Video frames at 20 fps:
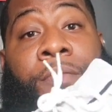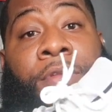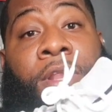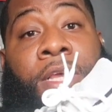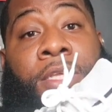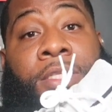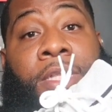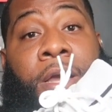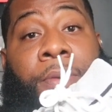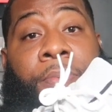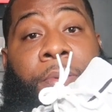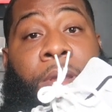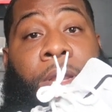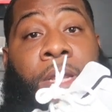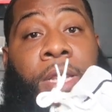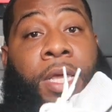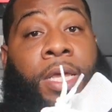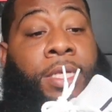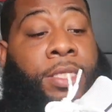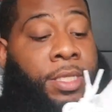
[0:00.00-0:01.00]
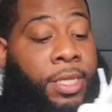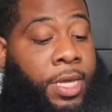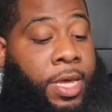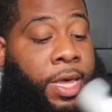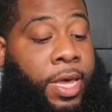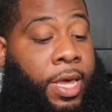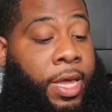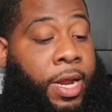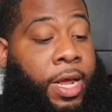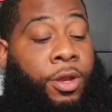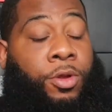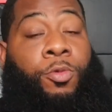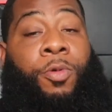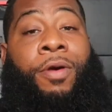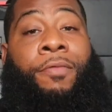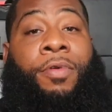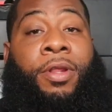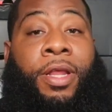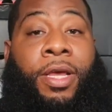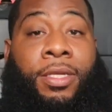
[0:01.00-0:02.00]
have a dead stock pair of these, and I do
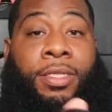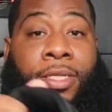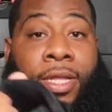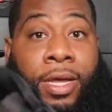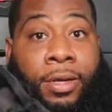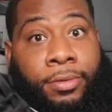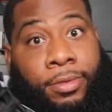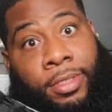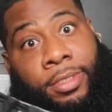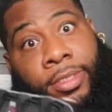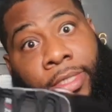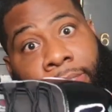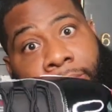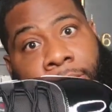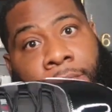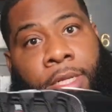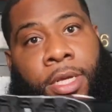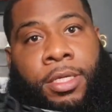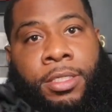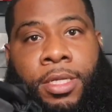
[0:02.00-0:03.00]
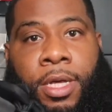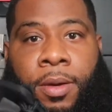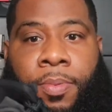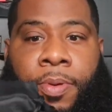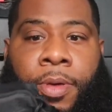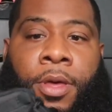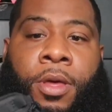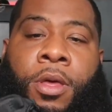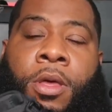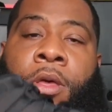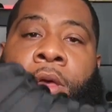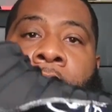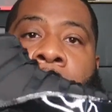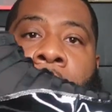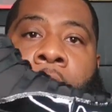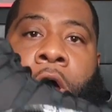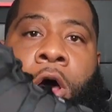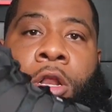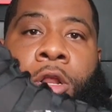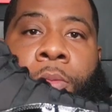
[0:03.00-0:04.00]
have a dead stock. This is the dead stock pair
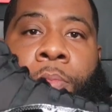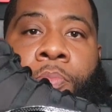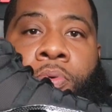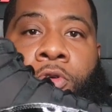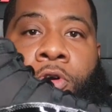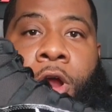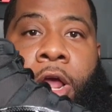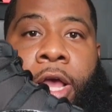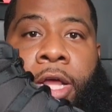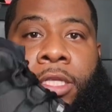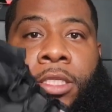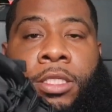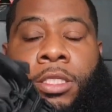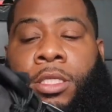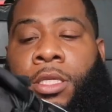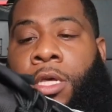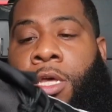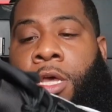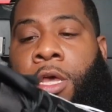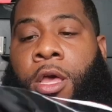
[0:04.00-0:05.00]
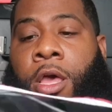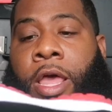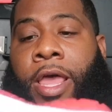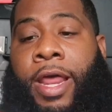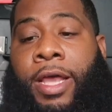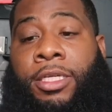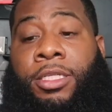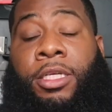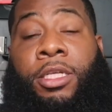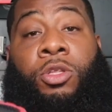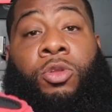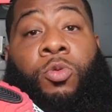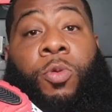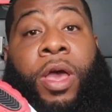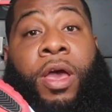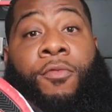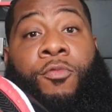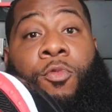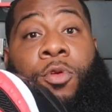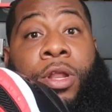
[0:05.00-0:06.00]
of the Breds. I actually do
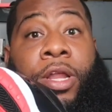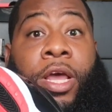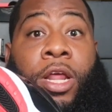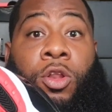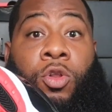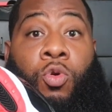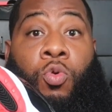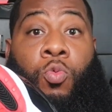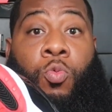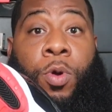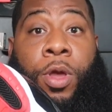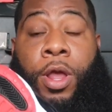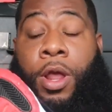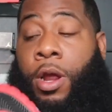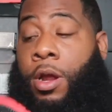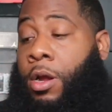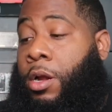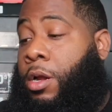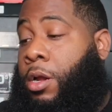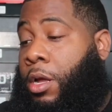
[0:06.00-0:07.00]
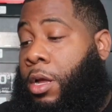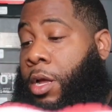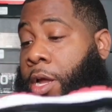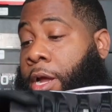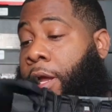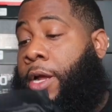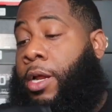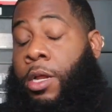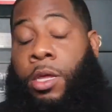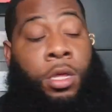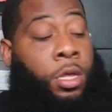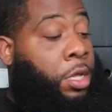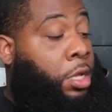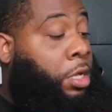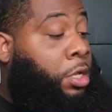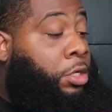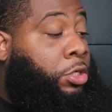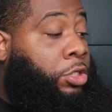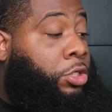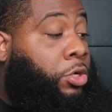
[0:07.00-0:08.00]
have one that I do wear. All right.
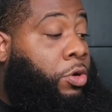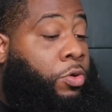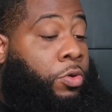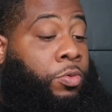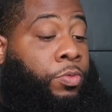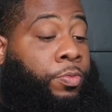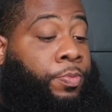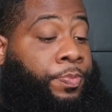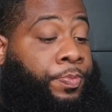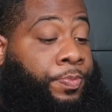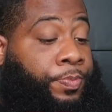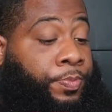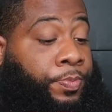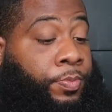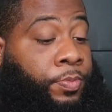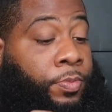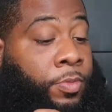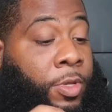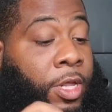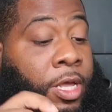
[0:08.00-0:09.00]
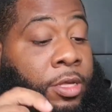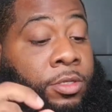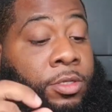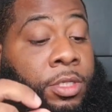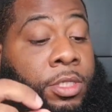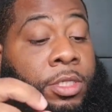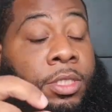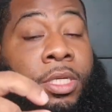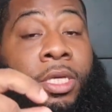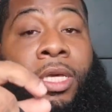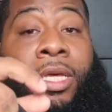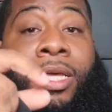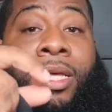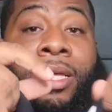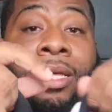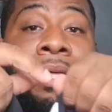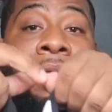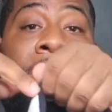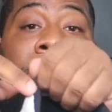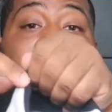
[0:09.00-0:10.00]
So as you can see,
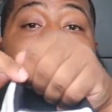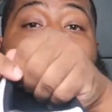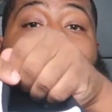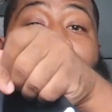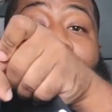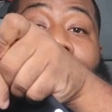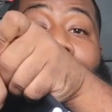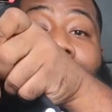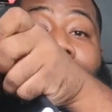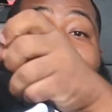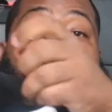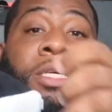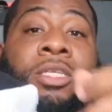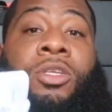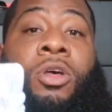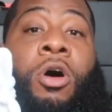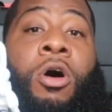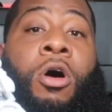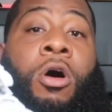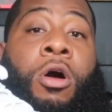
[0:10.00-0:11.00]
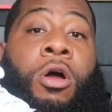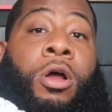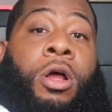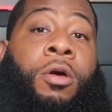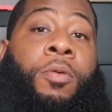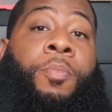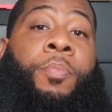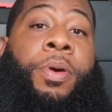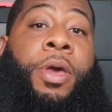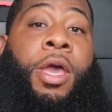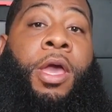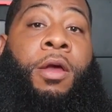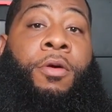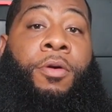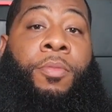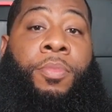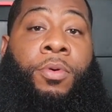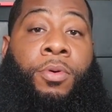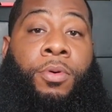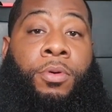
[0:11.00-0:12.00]
these are
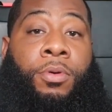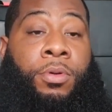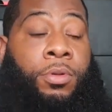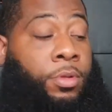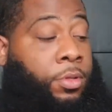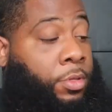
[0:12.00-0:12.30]
comparable,